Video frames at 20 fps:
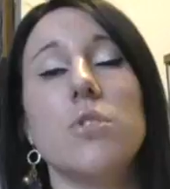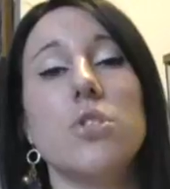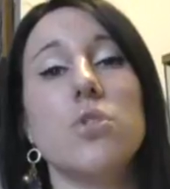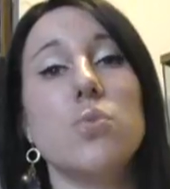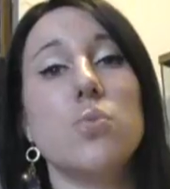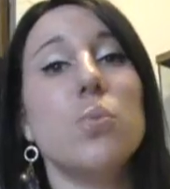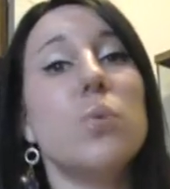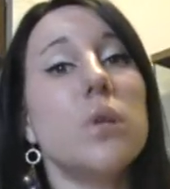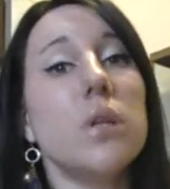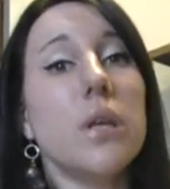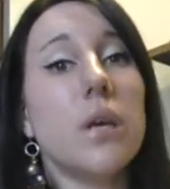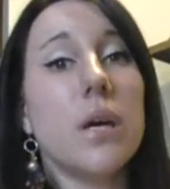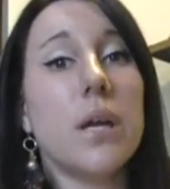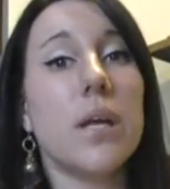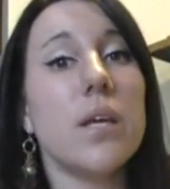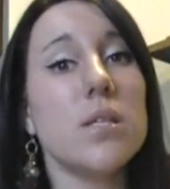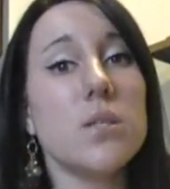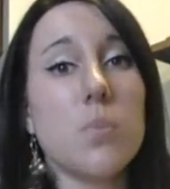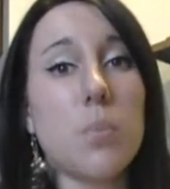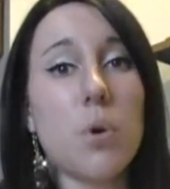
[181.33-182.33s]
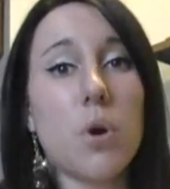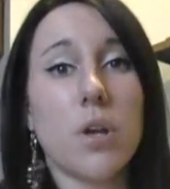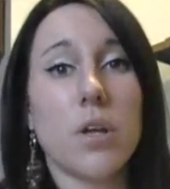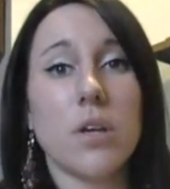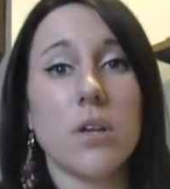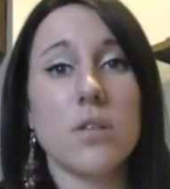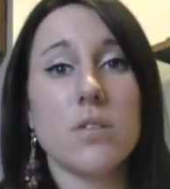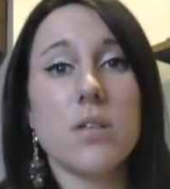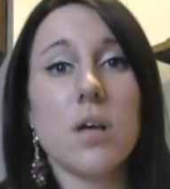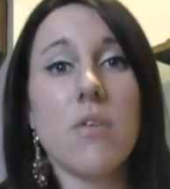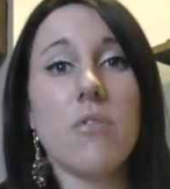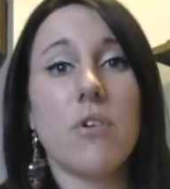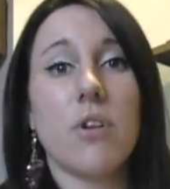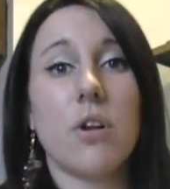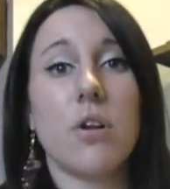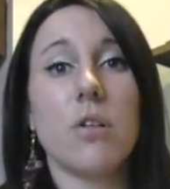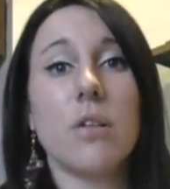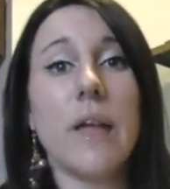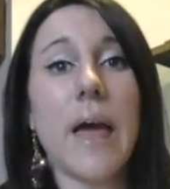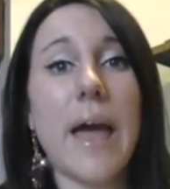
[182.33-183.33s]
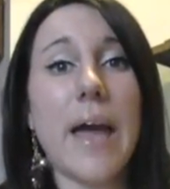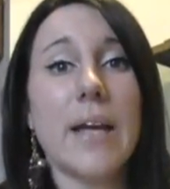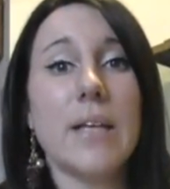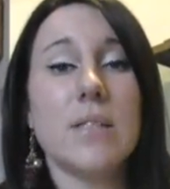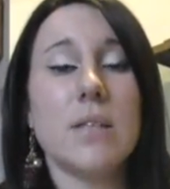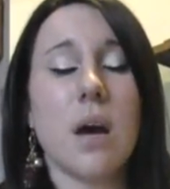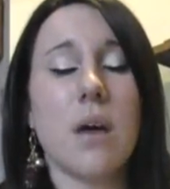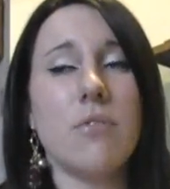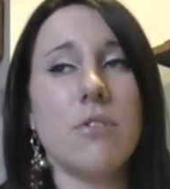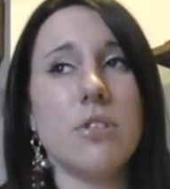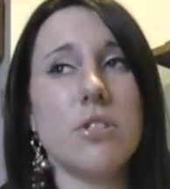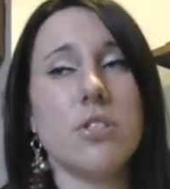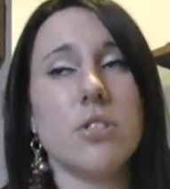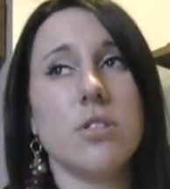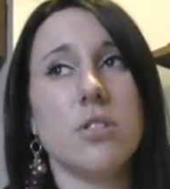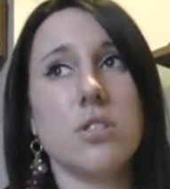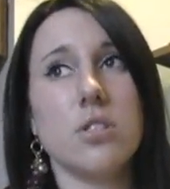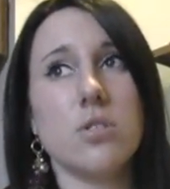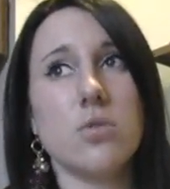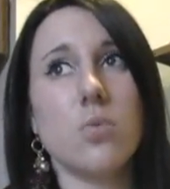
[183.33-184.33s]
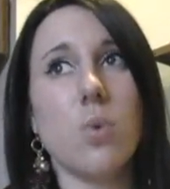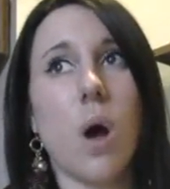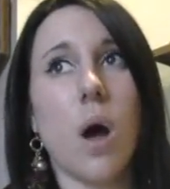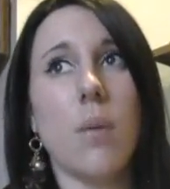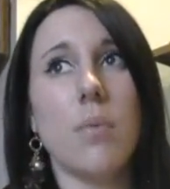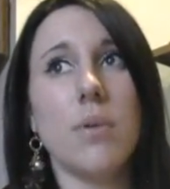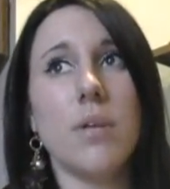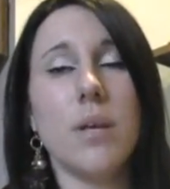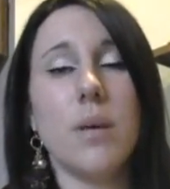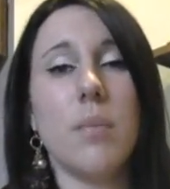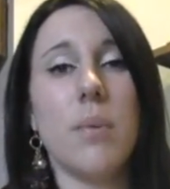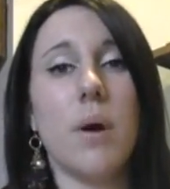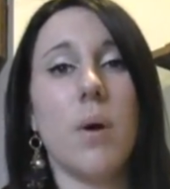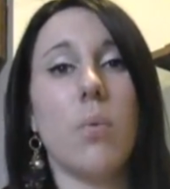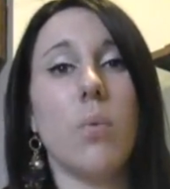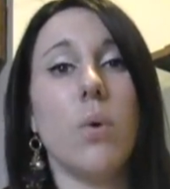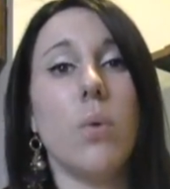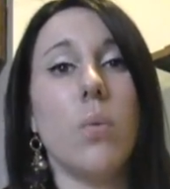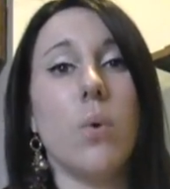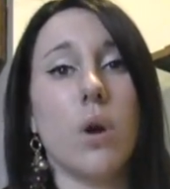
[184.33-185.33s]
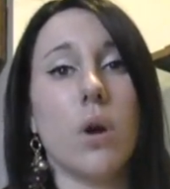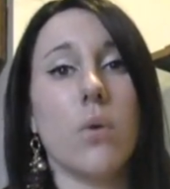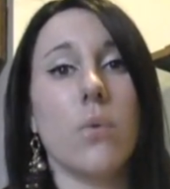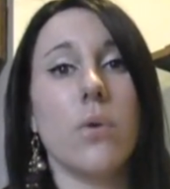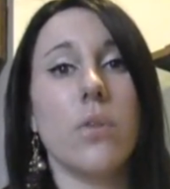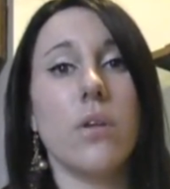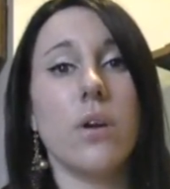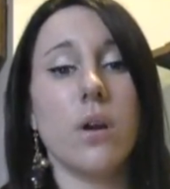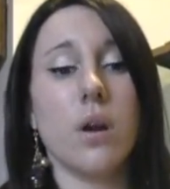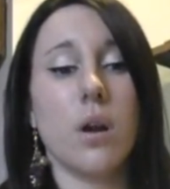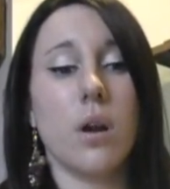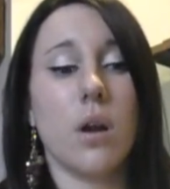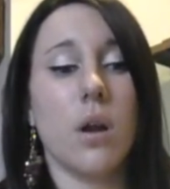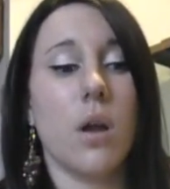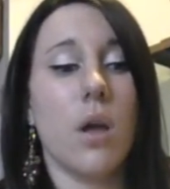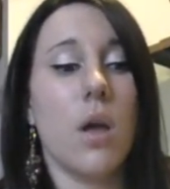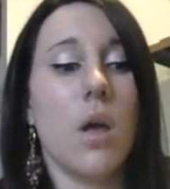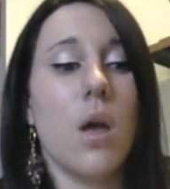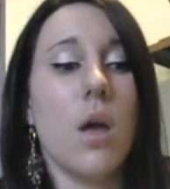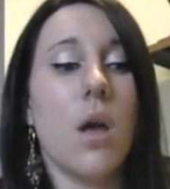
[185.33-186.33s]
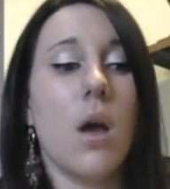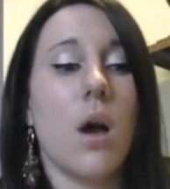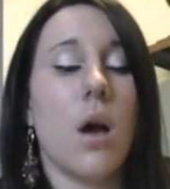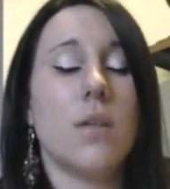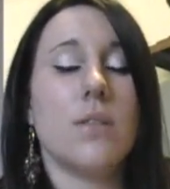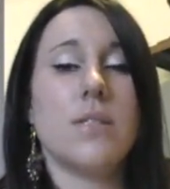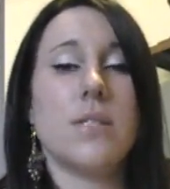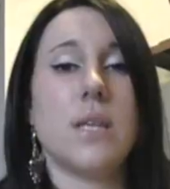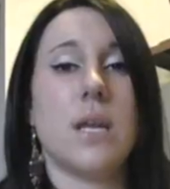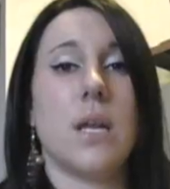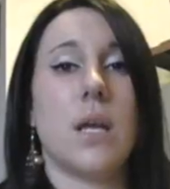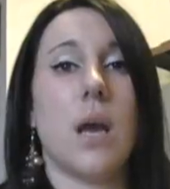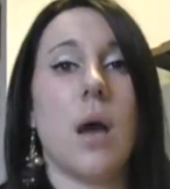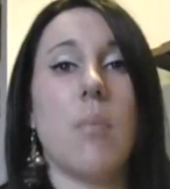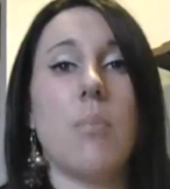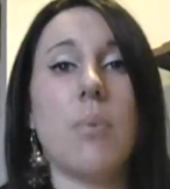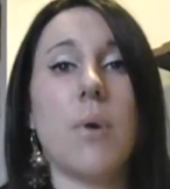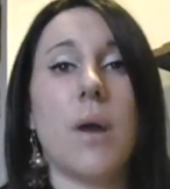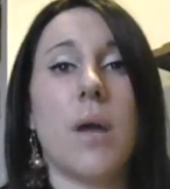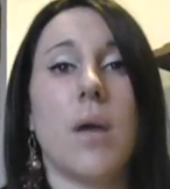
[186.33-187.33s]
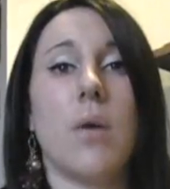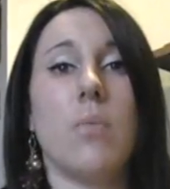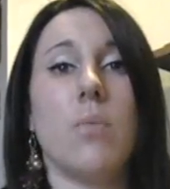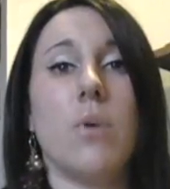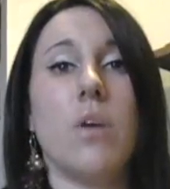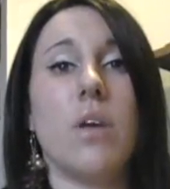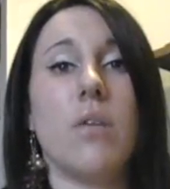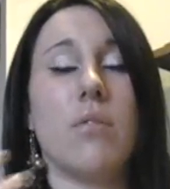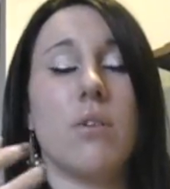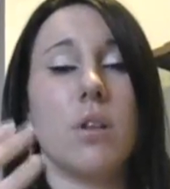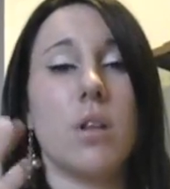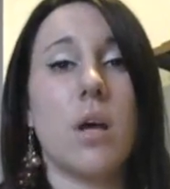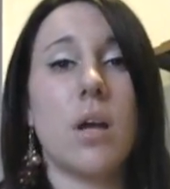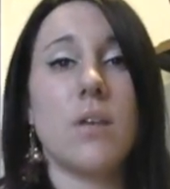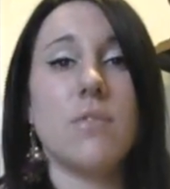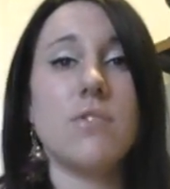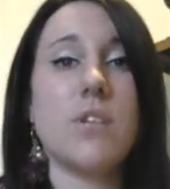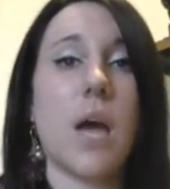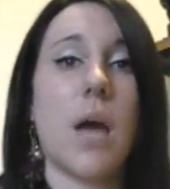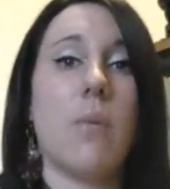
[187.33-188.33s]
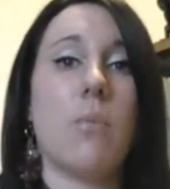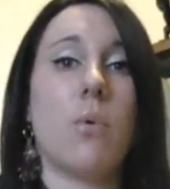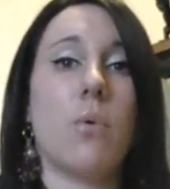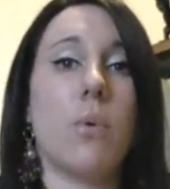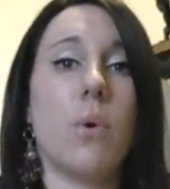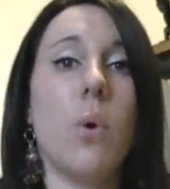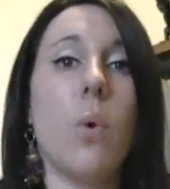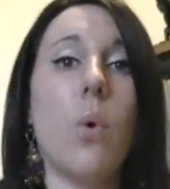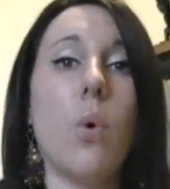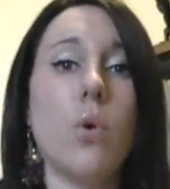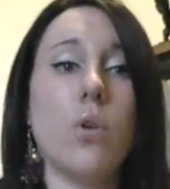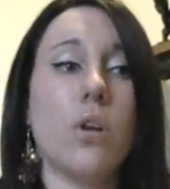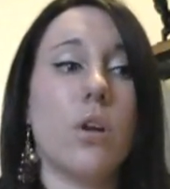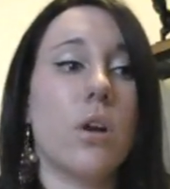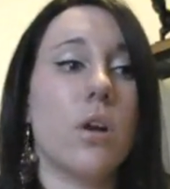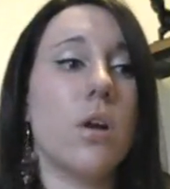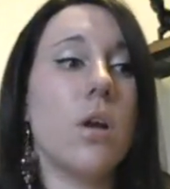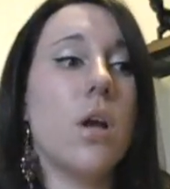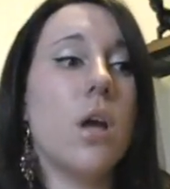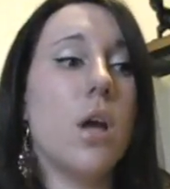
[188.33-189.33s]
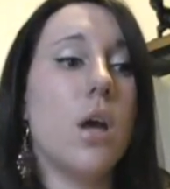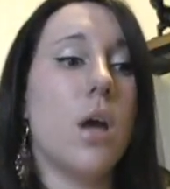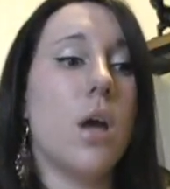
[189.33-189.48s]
she's really good at supporting herself on her legs. Obviously, she's wobbly, but we work with her on standing upright, and we give her a lot of time where we hold her